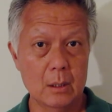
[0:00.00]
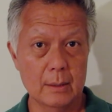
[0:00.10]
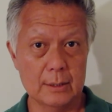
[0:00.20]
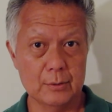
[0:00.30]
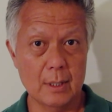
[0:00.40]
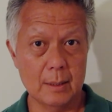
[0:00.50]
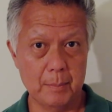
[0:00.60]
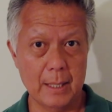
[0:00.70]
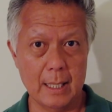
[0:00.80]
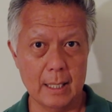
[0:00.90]
You know, that's
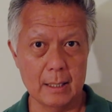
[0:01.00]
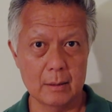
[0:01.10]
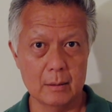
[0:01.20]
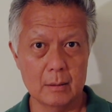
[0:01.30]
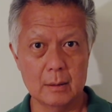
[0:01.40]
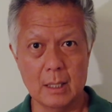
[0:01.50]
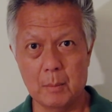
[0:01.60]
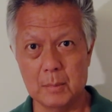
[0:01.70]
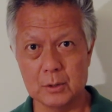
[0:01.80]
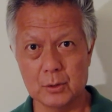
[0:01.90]
not bad,
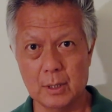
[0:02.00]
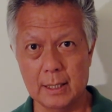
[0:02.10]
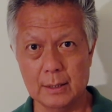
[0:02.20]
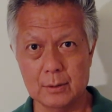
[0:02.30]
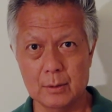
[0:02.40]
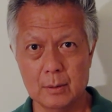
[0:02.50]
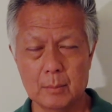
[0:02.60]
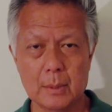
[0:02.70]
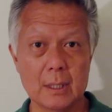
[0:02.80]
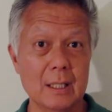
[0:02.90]
not much light,
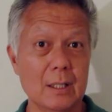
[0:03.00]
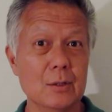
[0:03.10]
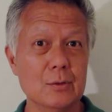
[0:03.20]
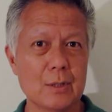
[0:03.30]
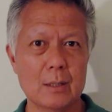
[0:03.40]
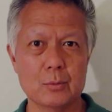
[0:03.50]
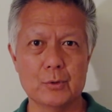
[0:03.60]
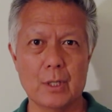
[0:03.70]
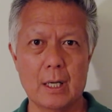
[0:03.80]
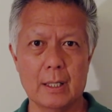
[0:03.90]
but it is
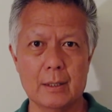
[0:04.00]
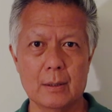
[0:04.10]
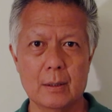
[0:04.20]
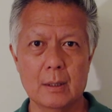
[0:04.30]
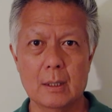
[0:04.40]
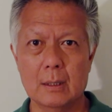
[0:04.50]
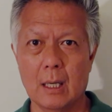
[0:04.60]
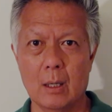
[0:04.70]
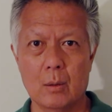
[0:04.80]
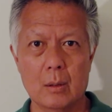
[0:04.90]
outside.
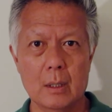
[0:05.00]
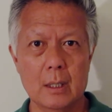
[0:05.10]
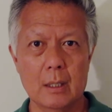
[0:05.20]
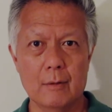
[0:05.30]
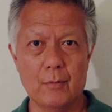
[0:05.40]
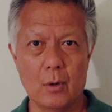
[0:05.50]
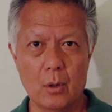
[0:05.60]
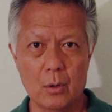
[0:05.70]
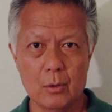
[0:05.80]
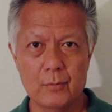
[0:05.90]
Now, if
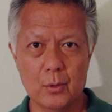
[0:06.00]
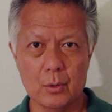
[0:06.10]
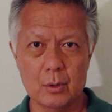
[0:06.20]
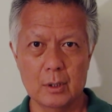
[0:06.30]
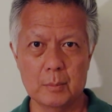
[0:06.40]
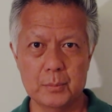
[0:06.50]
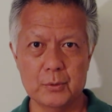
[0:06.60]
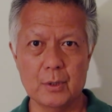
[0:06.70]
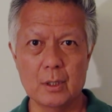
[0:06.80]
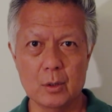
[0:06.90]
all of your
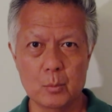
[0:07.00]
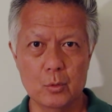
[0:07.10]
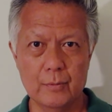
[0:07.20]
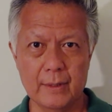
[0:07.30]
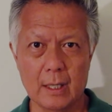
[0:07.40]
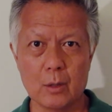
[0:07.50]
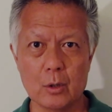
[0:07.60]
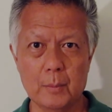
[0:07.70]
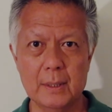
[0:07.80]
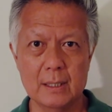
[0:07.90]
clips in your movie are
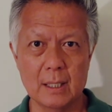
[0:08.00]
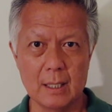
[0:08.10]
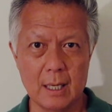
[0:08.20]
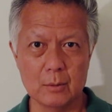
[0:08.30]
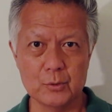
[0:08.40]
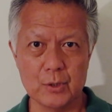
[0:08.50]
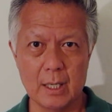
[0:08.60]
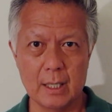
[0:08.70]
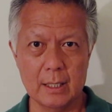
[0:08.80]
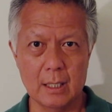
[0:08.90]
going to be done
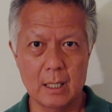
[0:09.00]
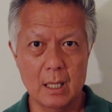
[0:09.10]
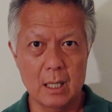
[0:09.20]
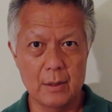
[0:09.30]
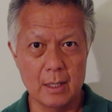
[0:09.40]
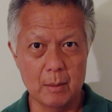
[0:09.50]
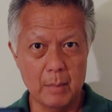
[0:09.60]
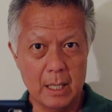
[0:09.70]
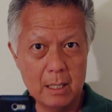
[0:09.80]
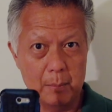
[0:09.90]
outside,
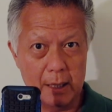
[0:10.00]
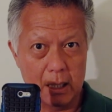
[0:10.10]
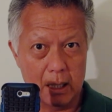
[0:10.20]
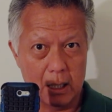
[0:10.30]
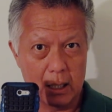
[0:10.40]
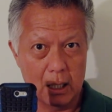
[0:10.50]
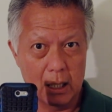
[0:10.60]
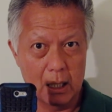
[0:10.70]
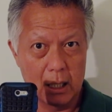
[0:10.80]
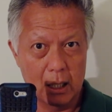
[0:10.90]
then maybe
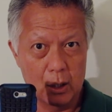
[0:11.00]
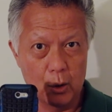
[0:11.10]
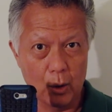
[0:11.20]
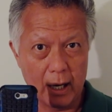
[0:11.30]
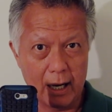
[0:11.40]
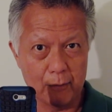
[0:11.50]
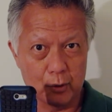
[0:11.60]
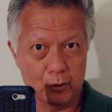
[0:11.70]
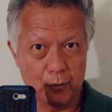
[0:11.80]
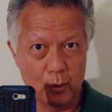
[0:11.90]
your
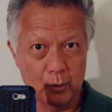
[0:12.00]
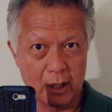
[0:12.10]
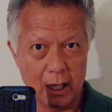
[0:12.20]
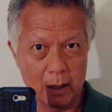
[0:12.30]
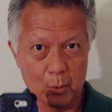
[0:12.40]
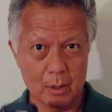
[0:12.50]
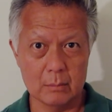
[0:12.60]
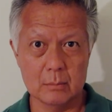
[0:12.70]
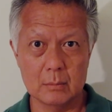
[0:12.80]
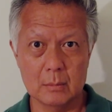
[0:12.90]
average phone camera